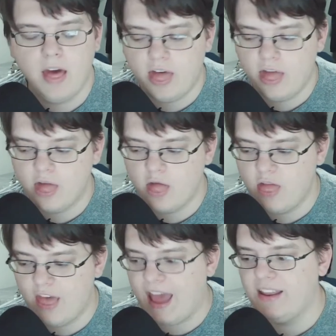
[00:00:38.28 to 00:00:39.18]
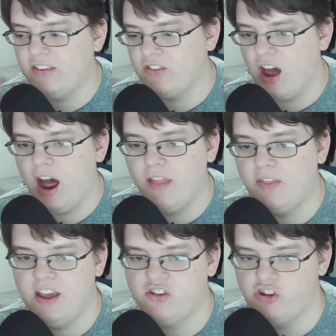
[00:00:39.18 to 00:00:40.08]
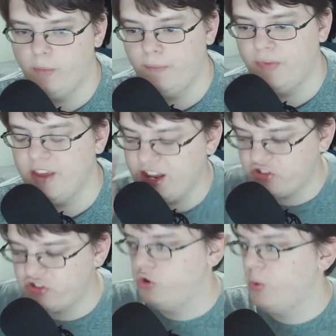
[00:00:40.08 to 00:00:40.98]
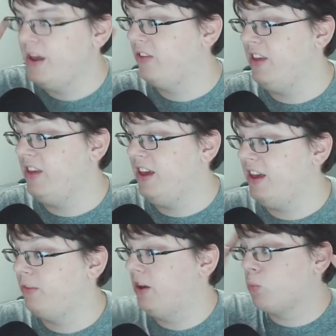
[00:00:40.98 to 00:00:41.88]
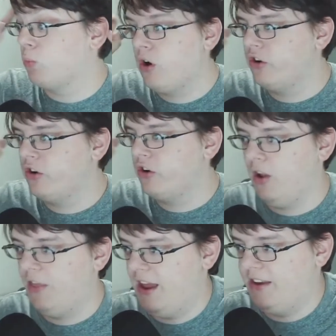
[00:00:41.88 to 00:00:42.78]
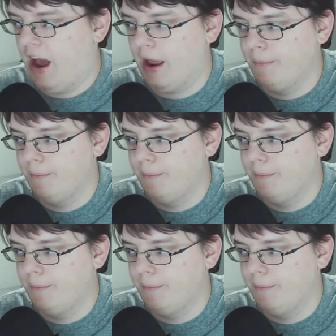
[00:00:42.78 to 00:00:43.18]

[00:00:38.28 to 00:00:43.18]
that is not the issue. The issue is this, because we're just going to let that die.